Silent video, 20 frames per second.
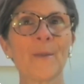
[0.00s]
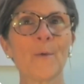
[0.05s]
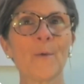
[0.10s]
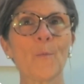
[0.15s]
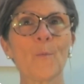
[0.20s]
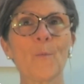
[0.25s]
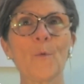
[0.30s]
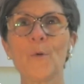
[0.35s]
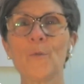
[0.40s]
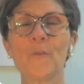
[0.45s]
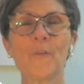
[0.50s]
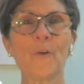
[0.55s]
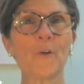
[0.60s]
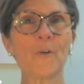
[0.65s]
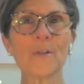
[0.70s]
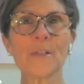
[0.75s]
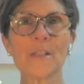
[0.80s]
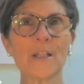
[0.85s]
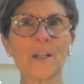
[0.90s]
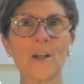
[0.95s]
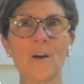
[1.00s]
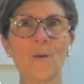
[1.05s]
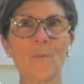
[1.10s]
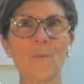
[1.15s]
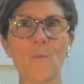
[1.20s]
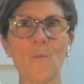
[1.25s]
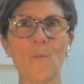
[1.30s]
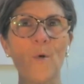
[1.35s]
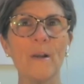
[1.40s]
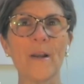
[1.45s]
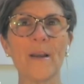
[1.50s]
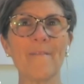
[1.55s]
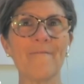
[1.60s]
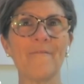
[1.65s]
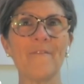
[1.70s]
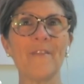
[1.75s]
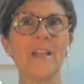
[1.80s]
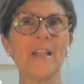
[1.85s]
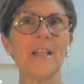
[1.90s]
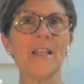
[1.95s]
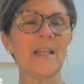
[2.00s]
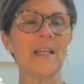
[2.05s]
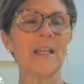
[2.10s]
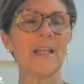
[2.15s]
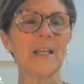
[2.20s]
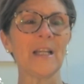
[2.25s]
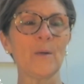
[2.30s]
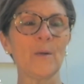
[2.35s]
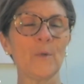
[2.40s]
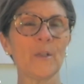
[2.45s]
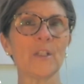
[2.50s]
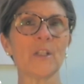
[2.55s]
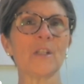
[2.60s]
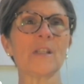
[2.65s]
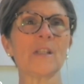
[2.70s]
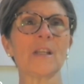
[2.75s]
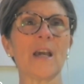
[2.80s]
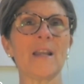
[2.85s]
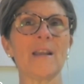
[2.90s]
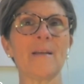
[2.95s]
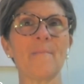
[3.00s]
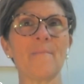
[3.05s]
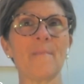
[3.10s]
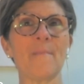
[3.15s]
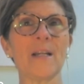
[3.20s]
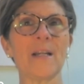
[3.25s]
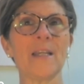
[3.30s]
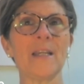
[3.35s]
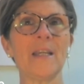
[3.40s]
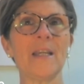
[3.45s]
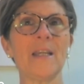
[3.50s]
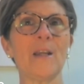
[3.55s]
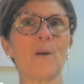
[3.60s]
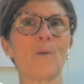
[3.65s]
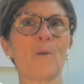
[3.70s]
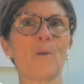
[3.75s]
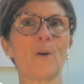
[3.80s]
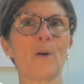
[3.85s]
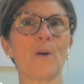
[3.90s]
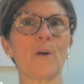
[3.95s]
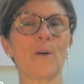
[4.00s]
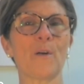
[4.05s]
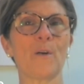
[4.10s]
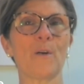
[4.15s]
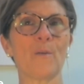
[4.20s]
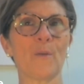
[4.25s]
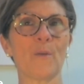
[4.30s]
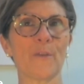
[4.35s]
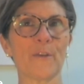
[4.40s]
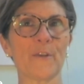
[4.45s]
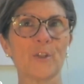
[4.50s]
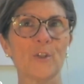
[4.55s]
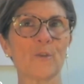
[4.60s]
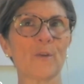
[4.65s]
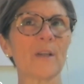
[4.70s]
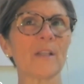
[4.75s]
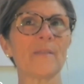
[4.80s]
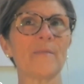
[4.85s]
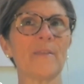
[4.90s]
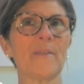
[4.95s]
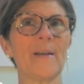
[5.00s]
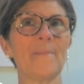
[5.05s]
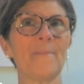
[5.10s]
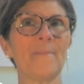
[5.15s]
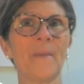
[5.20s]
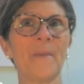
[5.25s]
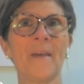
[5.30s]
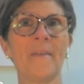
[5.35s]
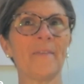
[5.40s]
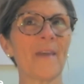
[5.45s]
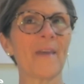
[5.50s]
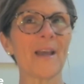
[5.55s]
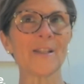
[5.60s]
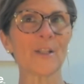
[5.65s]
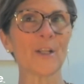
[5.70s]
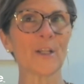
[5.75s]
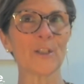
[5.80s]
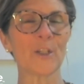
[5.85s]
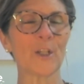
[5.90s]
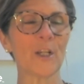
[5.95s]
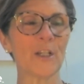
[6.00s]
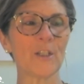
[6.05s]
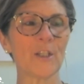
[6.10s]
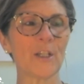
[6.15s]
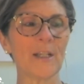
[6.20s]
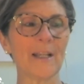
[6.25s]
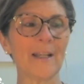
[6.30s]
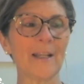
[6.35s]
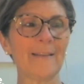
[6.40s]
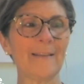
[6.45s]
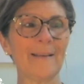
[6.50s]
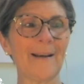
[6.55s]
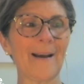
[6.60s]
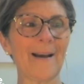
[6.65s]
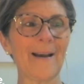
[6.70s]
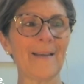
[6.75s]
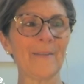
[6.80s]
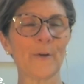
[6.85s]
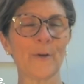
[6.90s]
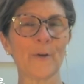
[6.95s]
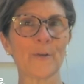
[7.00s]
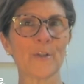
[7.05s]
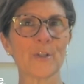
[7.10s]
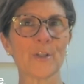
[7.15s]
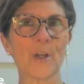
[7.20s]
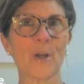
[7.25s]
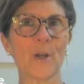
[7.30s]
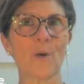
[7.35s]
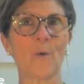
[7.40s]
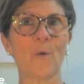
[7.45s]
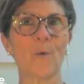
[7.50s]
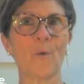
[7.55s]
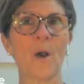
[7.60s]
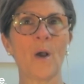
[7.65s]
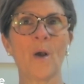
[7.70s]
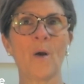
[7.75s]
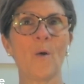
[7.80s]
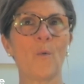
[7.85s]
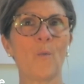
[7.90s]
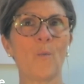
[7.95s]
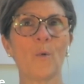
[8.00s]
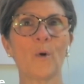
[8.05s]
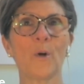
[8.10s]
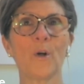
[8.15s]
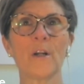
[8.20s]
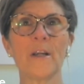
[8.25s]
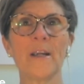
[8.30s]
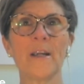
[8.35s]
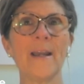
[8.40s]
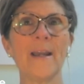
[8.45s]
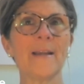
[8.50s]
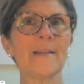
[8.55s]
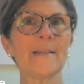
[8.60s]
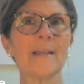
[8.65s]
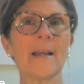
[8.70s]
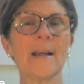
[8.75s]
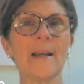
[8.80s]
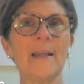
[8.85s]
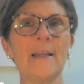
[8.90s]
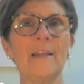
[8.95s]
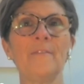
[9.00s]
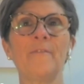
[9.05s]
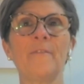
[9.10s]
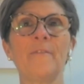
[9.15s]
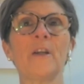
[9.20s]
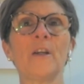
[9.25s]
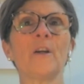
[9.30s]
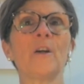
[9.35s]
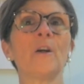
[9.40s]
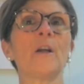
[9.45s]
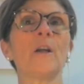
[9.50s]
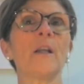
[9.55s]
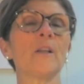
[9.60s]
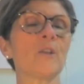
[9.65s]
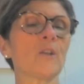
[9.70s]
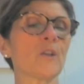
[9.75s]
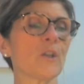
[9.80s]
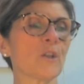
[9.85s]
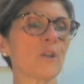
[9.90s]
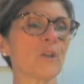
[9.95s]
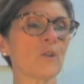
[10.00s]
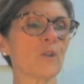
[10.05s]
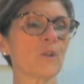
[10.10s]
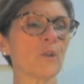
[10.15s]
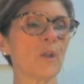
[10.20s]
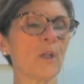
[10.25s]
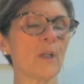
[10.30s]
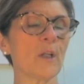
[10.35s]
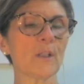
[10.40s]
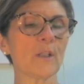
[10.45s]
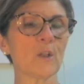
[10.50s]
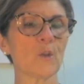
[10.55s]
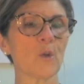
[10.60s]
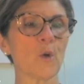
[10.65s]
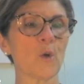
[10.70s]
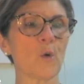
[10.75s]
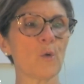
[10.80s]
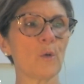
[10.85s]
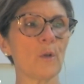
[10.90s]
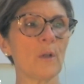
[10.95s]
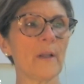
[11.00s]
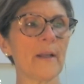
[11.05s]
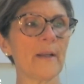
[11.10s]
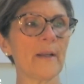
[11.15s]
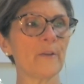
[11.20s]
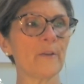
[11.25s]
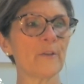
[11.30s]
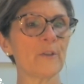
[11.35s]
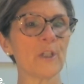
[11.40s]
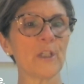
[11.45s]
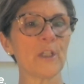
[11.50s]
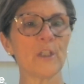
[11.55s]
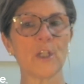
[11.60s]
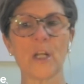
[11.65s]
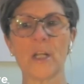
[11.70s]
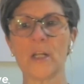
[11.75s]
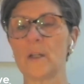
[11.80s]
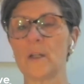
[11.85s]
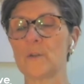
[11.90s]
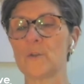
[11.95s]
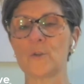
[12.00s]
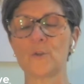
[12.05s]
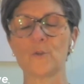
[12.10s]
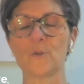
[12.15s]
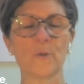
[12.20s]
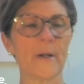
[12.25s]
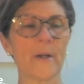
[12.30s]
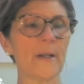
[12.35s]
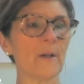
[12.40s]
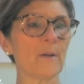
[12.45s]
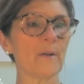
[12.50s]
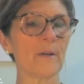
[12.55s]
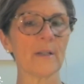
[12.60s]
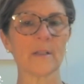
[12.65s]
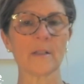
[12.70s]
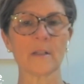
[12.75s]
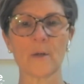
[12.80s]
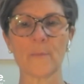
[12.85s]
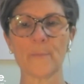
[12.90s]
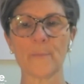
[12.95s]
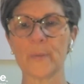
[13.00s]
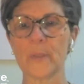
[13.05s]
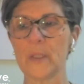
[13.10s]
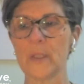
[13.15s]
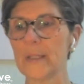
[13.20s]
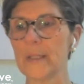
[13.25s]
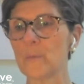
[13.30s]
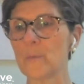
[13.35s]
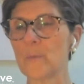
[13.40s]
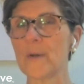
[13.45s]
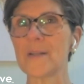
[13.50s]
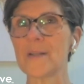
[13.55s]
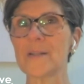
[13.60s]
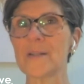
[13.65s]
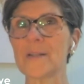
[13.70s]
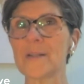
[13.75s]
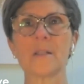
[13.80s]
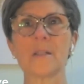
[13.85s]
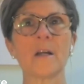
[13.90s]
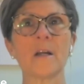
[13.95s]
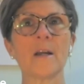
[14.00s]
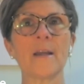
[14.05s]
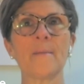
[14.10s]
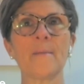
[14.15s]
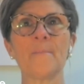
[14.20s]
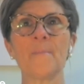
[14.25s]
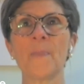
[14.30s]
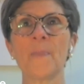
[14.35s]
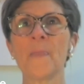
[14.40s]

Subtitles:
well, focusing on what I'm feeling, which is kind of mucky, or the stress of it, that's not changing anything either. So worry, anxiety, fear, it's a total energy drainer. It's a complete waste of time.